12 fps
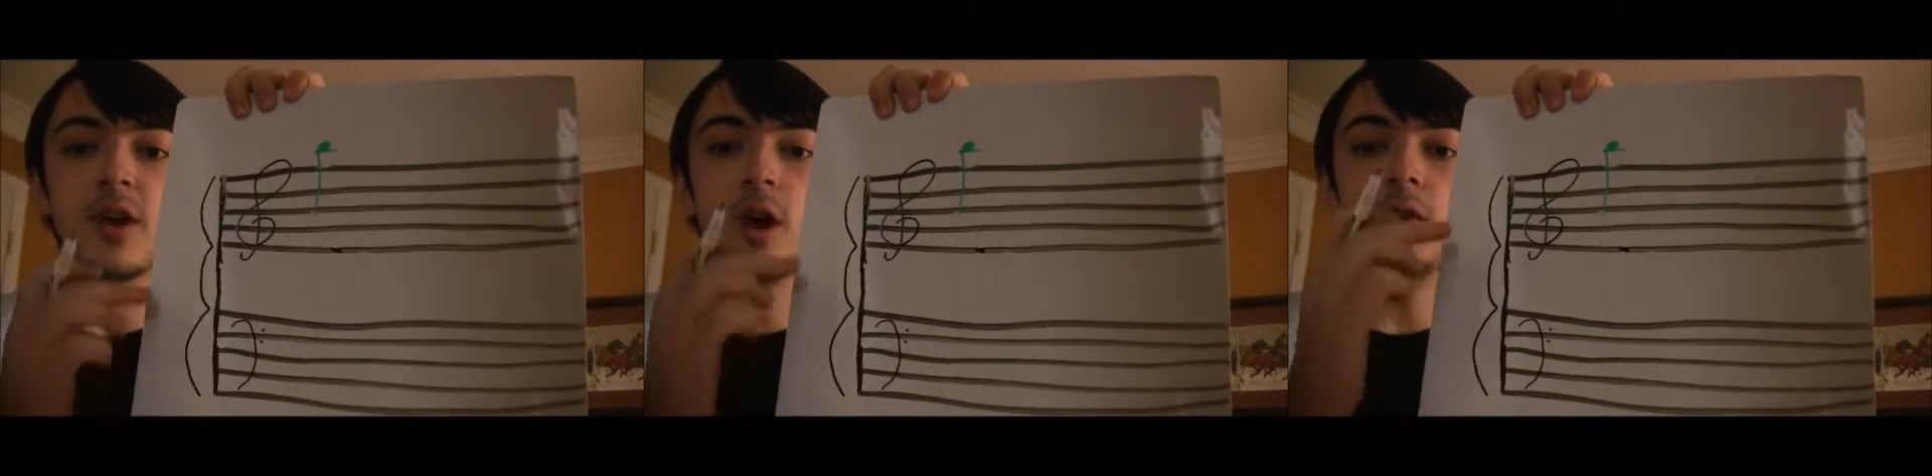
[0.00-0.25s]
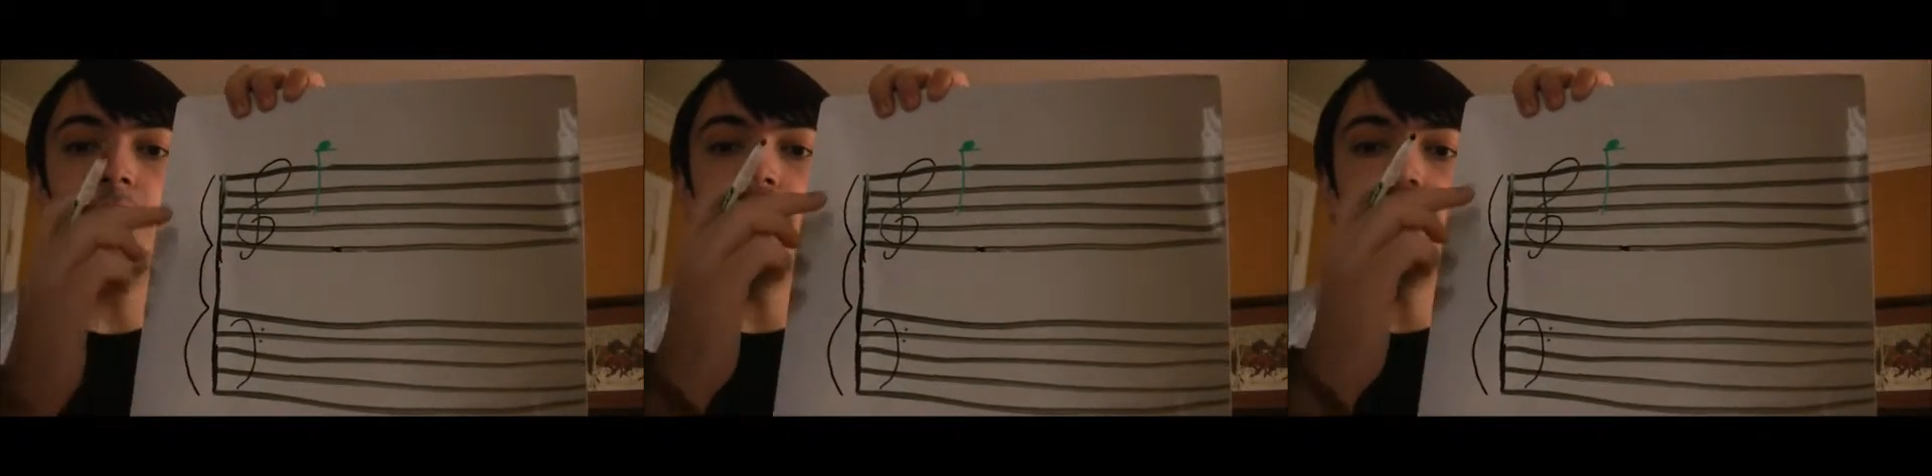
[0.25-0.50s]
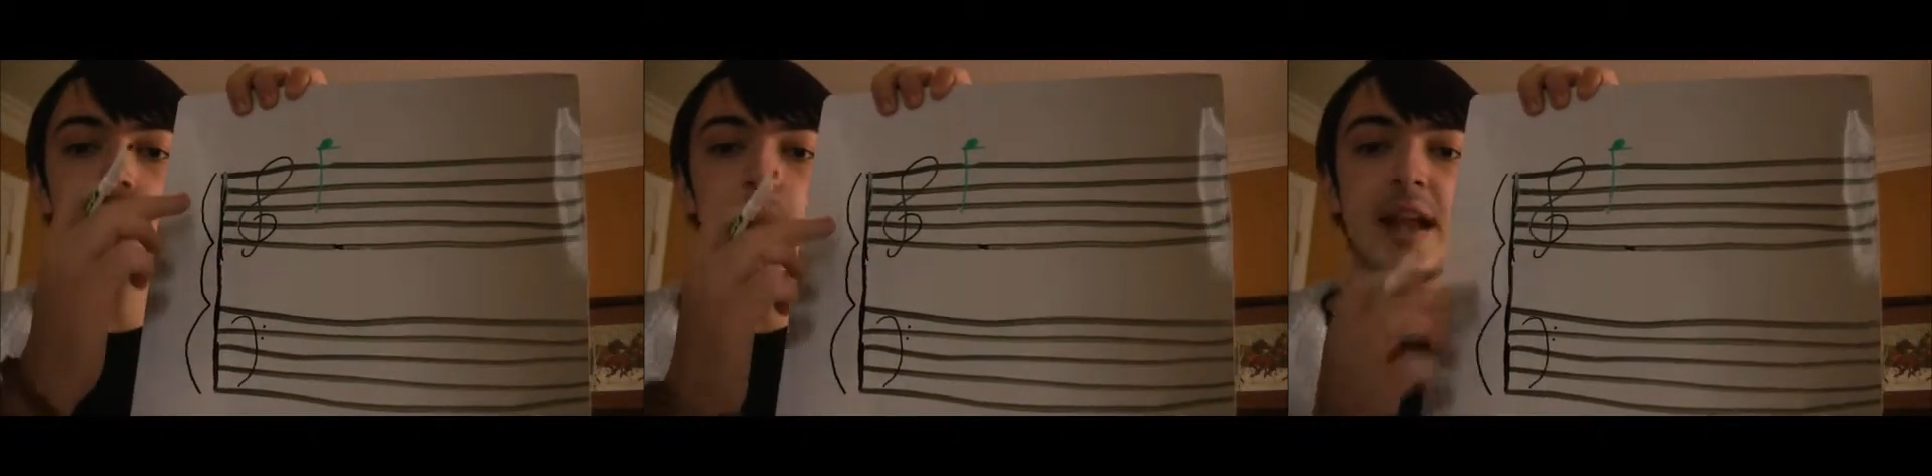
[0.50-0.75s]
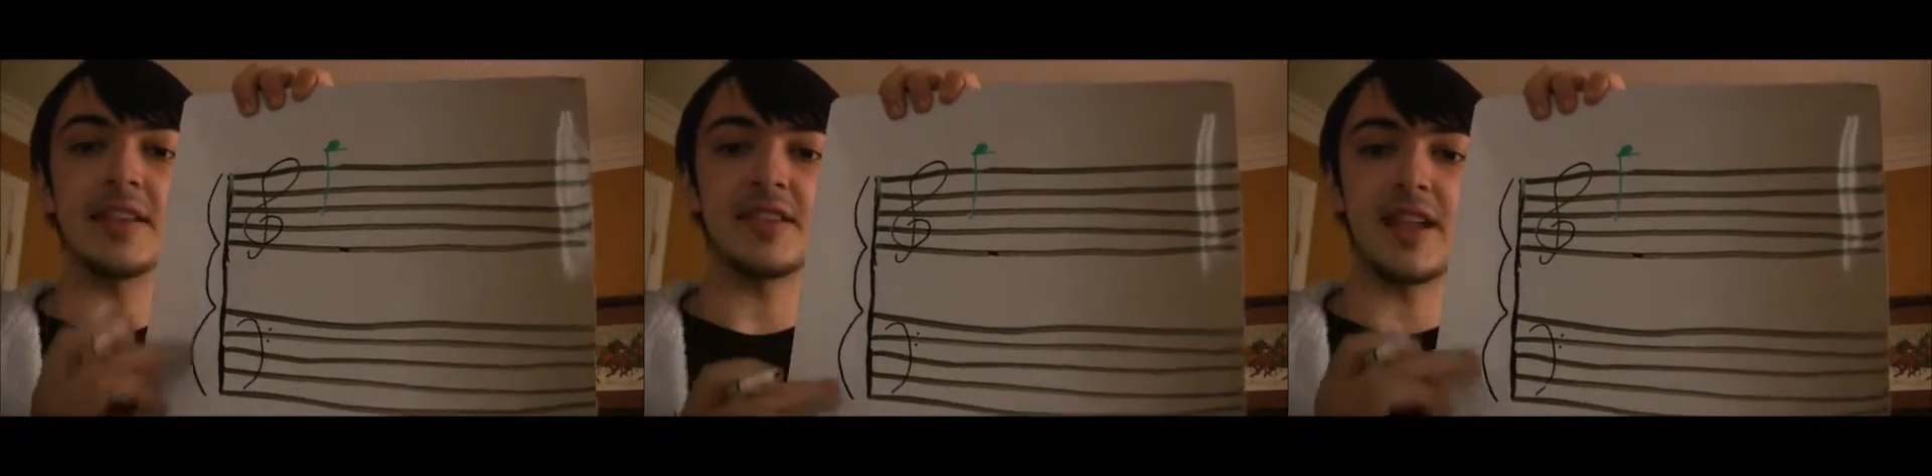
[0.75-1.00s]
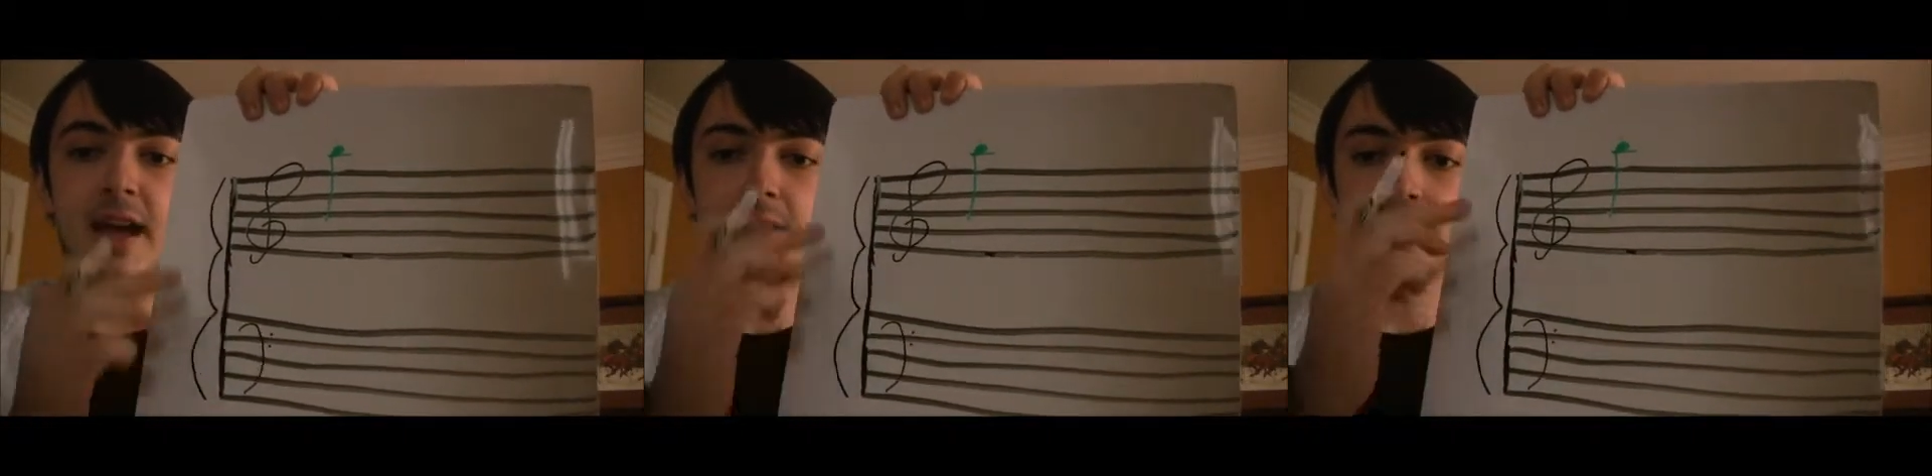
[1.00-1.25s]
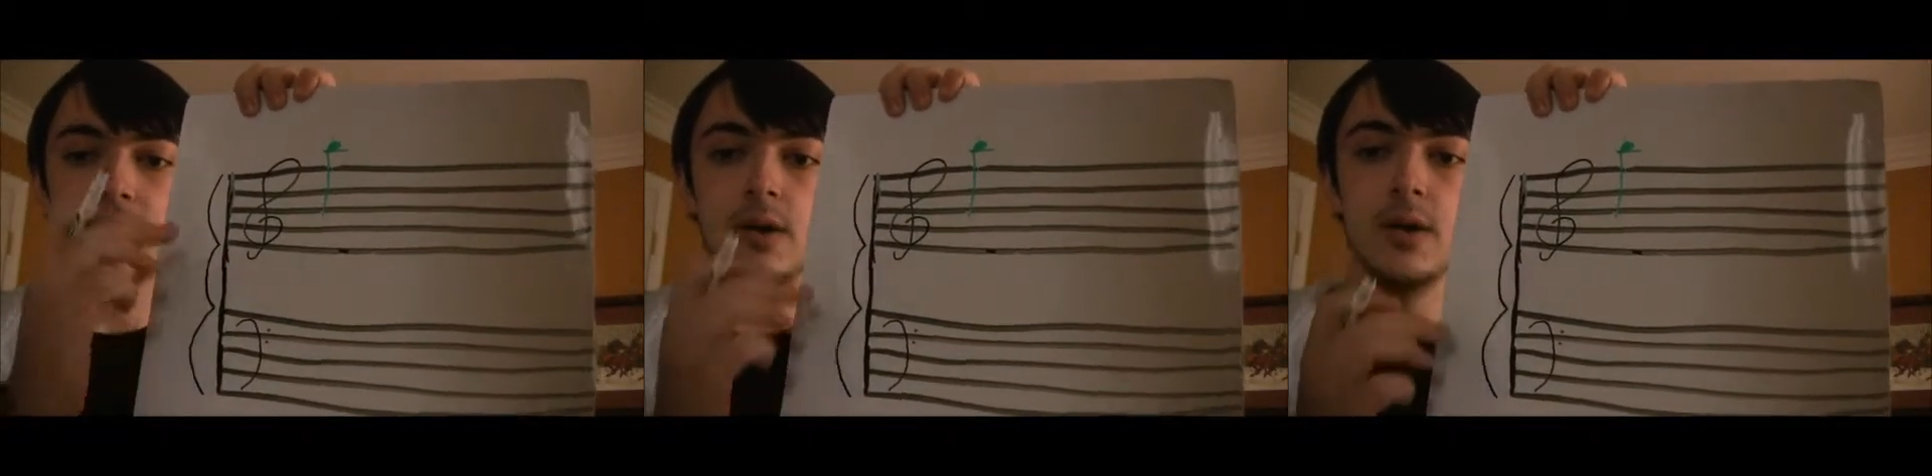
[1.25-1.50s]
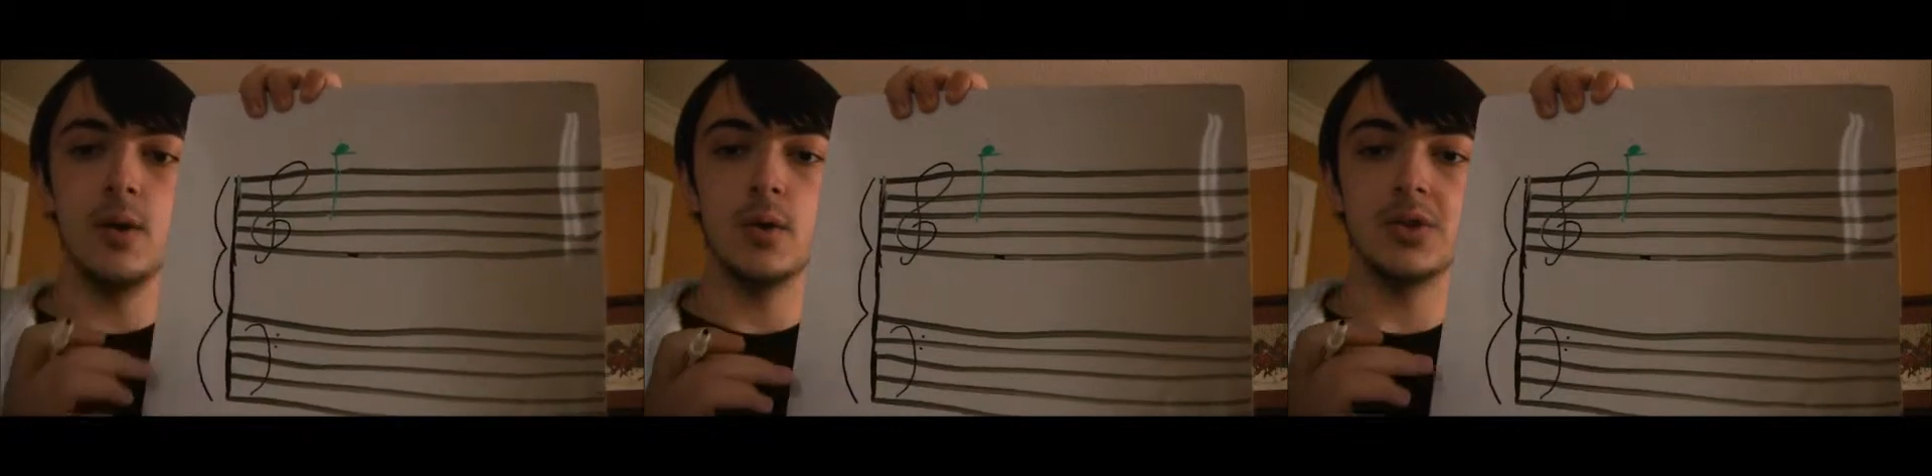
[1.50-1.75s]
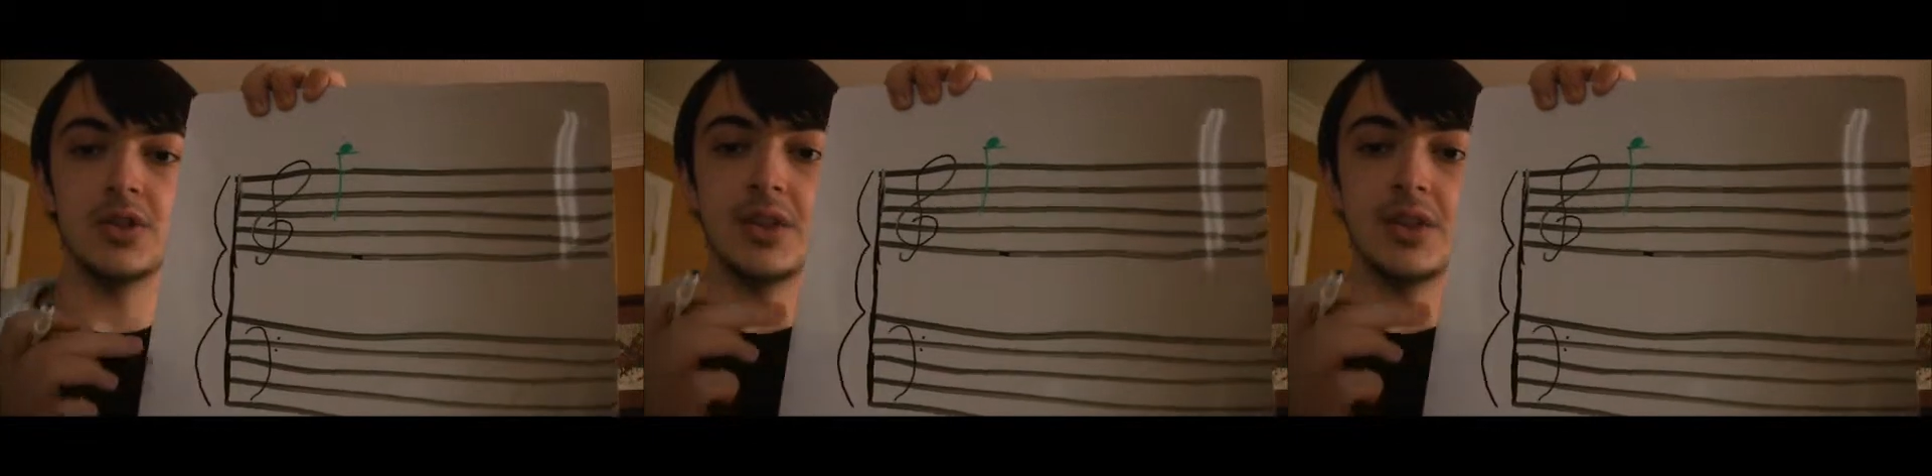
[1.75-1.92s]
called the grand staff, which is